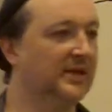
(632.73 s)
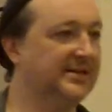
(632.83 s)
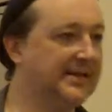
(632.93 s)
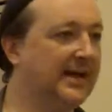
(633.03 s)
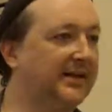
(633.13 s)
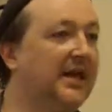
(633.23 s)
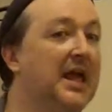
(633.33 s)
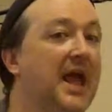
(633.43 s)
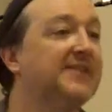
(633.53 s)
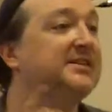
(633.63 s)
Exactly.
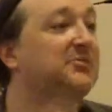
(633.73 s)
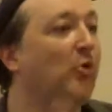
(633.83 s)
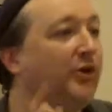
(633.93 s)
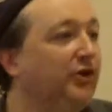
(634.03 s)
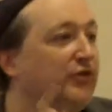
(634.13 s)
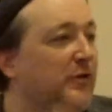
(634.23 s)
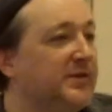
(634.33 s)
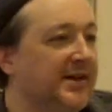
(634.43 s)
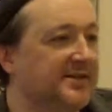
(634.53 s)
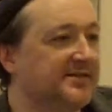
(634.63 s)
And see, the more you do
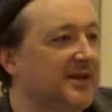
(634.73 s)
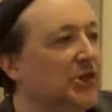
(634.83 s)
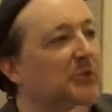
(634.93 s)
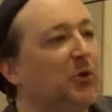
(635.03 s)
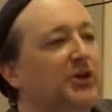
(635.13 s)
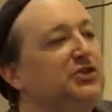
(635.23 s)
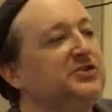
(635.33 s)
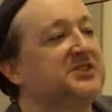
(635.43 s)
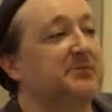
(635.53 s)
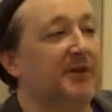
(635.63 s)
this,
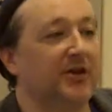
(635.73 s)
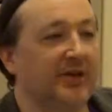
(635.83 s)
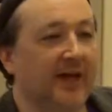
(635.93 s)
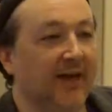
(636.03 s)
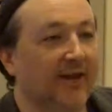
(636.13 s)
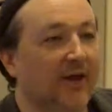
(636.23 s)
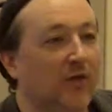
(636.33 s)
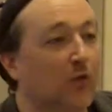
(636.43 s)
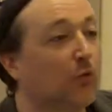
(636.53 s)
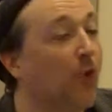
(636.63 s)
the better you get.
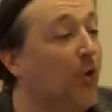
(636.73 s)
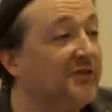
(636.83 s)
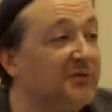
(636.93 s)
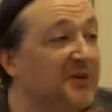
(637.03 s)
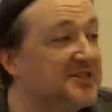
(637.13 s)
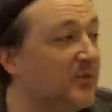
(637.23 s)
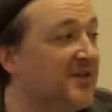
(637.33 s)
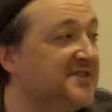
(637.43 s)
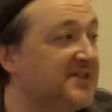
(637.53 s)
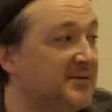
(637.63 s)
The only reason
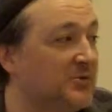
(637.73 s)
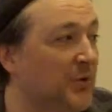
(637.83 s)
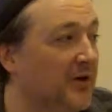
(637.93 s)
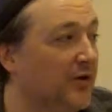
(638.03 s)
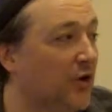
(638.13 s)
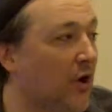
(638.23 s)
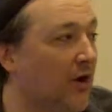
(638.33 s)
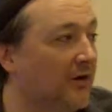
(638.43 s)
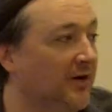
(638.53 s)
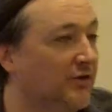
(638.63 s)
why this seems weird or
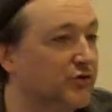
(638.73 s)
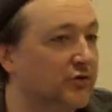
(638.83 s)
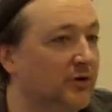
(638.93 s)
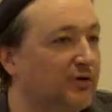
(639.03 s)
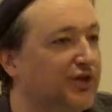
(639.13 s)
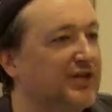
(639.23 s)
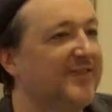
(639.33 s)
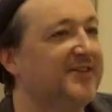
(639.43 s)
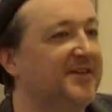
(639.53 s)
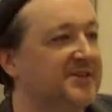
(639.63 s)
hard and a struggle is because you
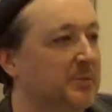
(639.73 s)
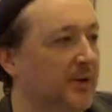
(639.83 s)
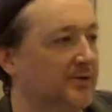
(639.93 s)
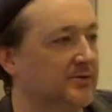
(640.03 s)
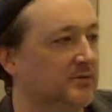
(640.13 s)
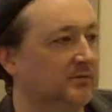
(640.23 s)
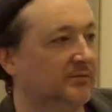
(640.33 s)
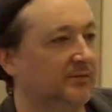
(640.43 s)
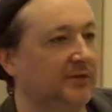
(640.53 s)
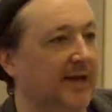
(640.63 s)
haven't done this a bunch.
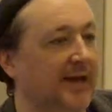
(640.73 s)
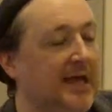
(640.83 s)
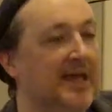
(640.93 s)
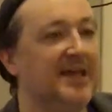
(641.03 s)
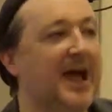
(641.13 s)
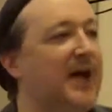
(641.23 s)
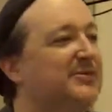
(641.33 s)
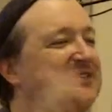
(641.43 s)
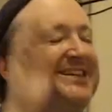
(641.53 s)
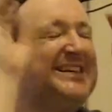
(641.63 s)
Okay? I
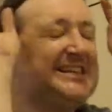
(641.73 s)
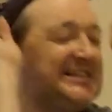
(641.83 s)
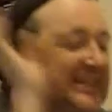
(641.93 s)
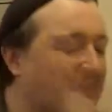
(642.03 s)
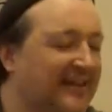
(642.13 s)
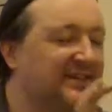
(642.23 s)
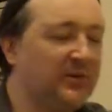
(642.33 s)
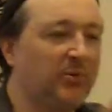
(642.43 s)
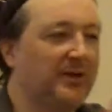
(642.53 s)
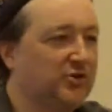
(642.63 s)
was in the exact
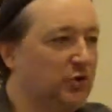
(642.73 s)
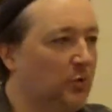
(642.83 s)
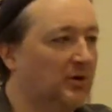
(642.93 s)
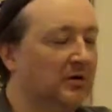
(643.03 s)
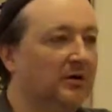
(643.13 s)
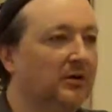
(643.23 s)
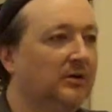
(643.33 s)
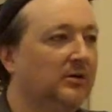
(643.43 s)
same place you were